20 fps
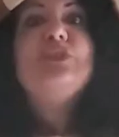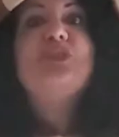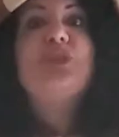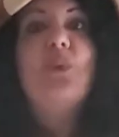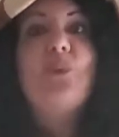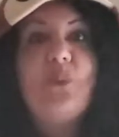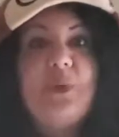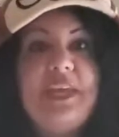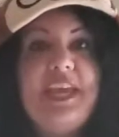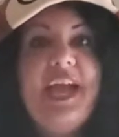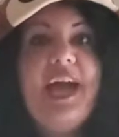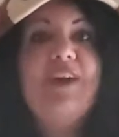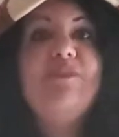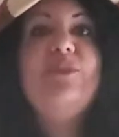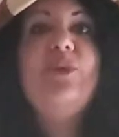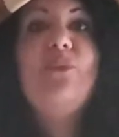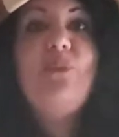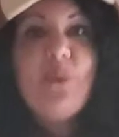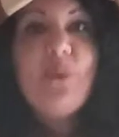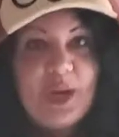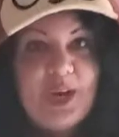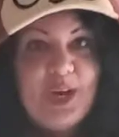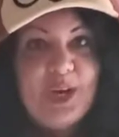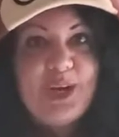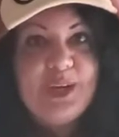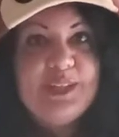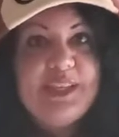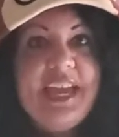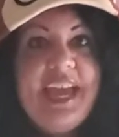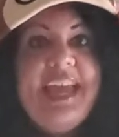So we have a
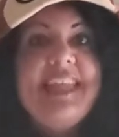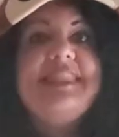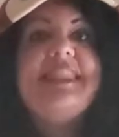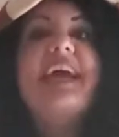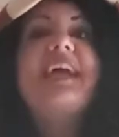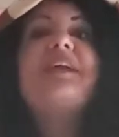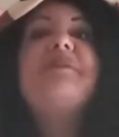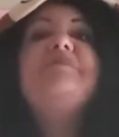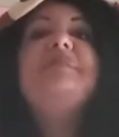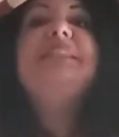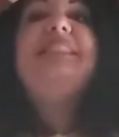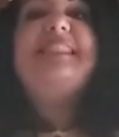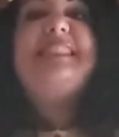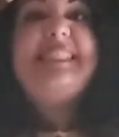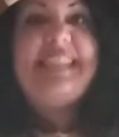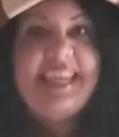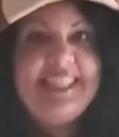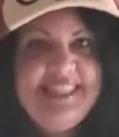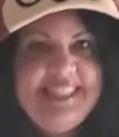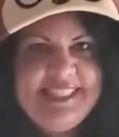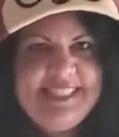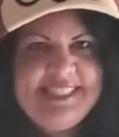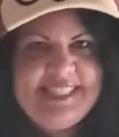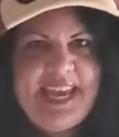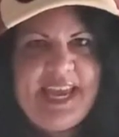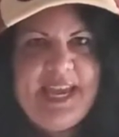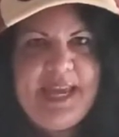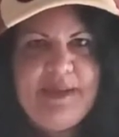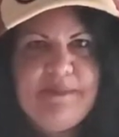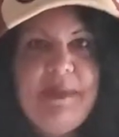word that can be said the
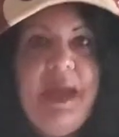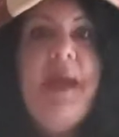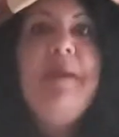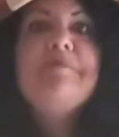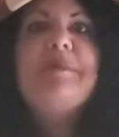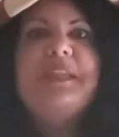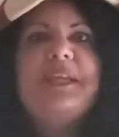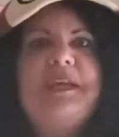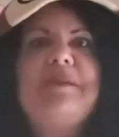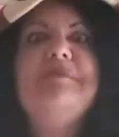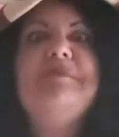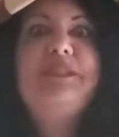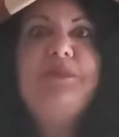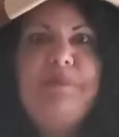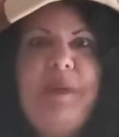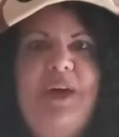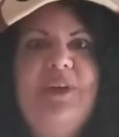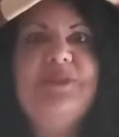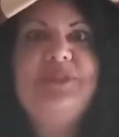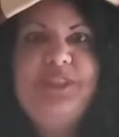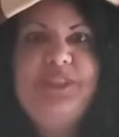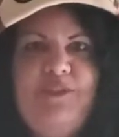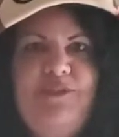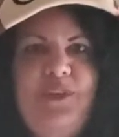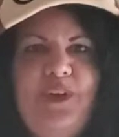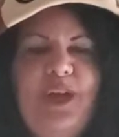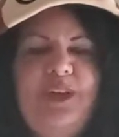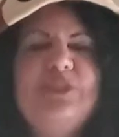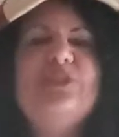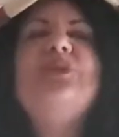same, but it can be spelled
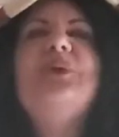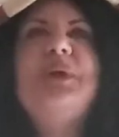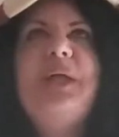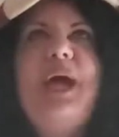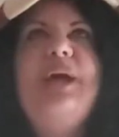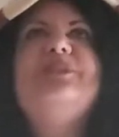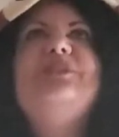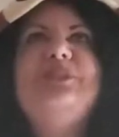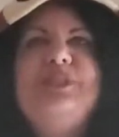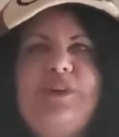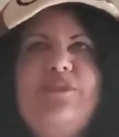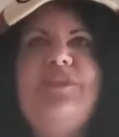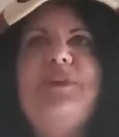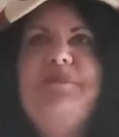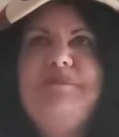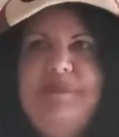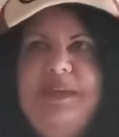different, so it has different